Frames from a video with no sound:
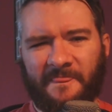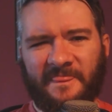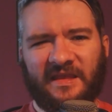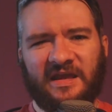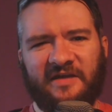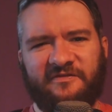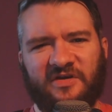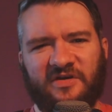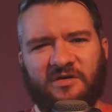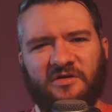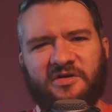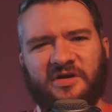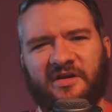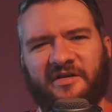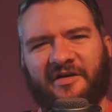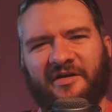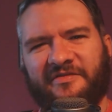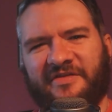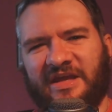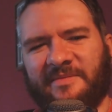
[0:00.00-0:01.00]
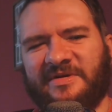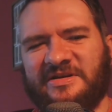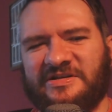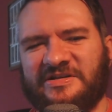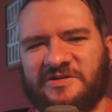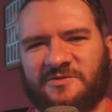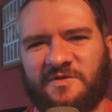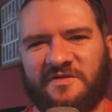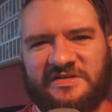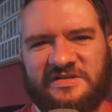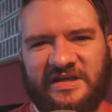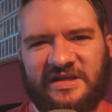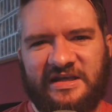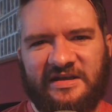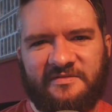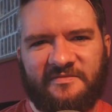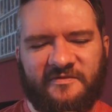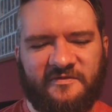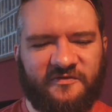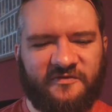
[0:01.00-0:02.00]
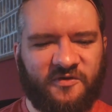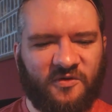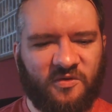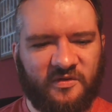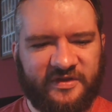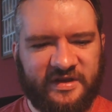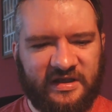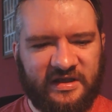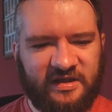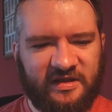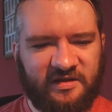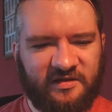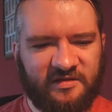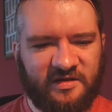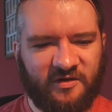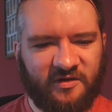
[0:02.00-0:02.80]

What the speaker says: if you look at a lot of the images we've seen for the